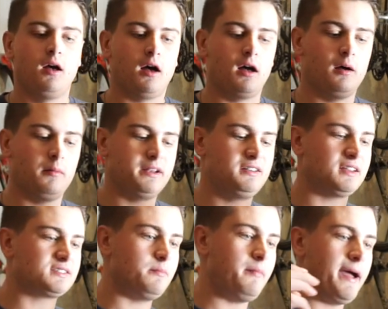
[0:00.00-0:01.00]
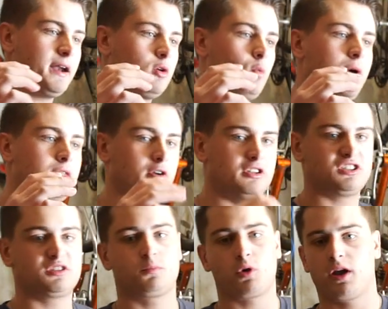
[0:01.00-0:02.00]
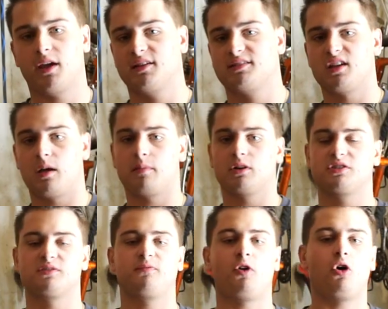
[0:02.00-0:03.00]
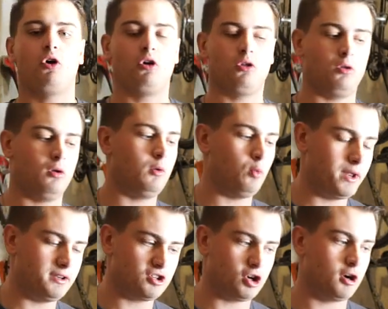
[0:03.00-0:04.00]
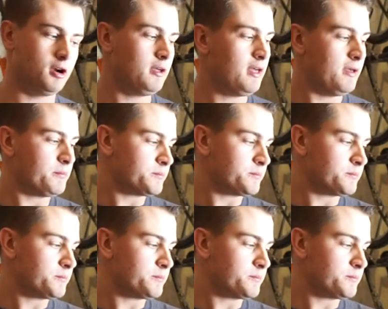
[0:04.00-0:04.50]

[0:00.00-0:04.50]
Um, it doesn't matter whether it's spring, summer, fall, winter.